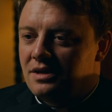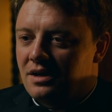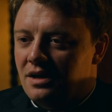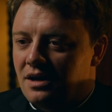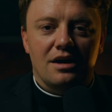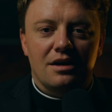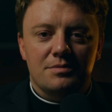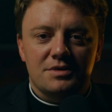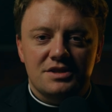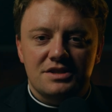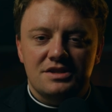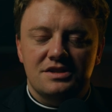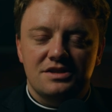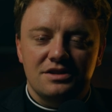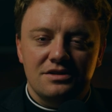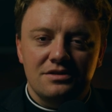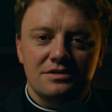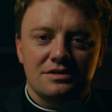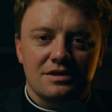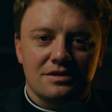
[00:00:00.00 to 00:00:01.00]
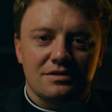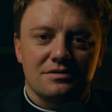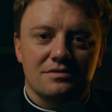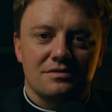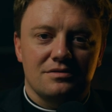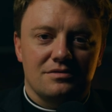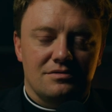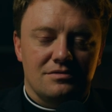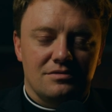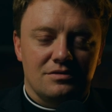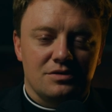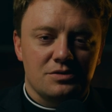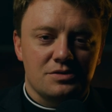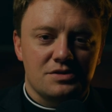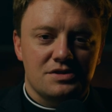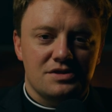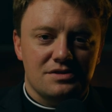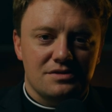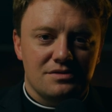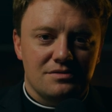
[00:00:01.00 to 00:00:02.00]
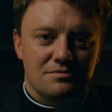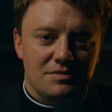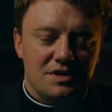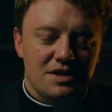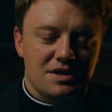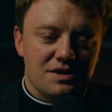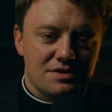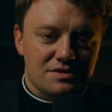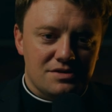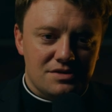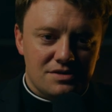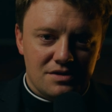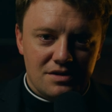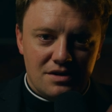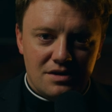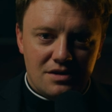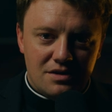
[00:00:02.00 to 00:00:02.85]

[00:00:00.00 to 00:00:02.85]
But he still didn't lose his